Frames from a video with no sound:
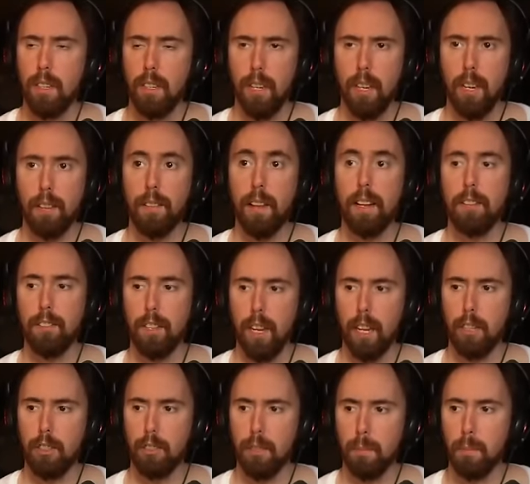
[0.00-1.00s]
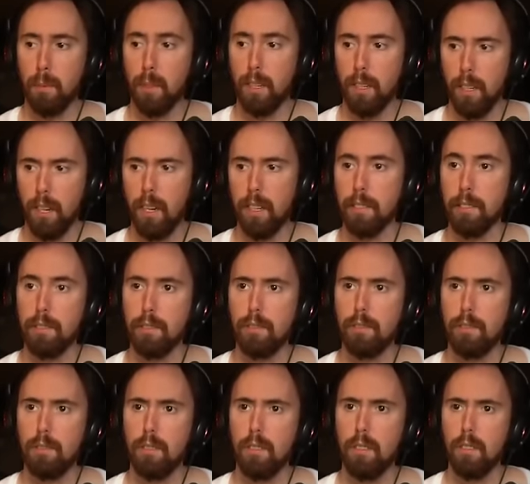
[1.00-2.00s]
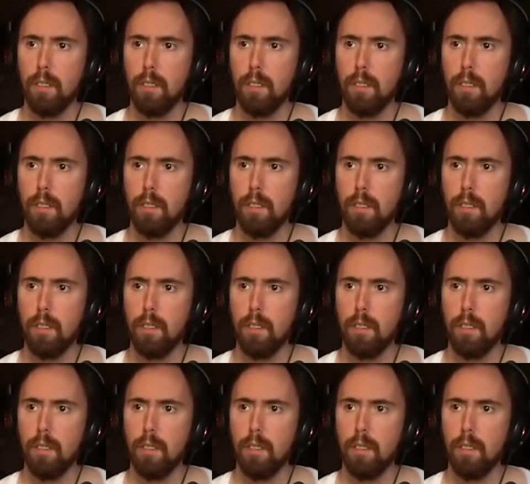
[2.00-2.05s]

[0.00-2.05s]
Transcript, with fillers: Yeah, that's actually pretty nice.